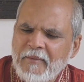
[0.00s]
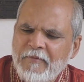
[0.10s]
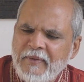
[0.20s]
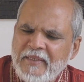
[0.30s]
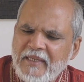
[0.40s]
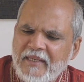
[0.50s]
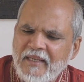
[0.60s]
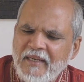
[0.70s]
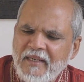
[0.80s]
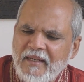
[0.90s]

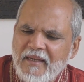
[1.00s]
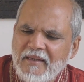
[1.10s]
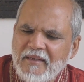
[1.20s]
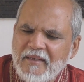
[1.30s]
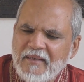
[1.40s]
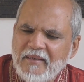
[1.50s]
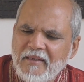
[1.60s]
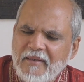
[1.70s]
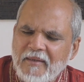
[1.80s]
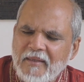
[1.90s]
Physical
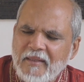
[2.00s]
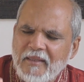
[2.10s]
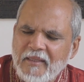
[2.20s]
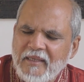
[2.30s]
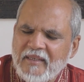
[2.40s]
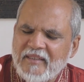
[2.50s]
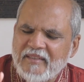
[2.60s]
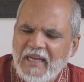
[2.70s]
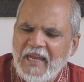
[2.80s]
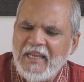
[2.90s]

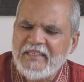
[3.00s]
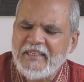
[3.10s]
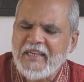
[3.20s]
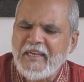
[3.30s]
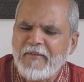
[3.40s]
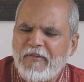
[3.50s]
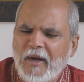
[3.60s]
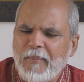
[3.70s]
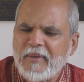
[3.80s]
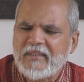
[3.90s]
exercise in any
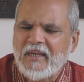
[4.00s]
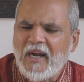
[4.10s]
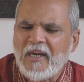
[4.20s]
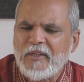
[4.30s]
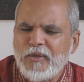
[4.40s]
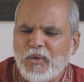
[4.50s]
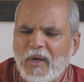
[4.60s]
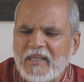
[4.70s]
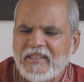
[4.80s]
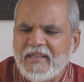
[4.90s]
form is called
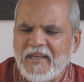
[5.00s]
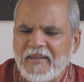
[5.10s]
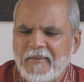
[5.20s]
yogasana.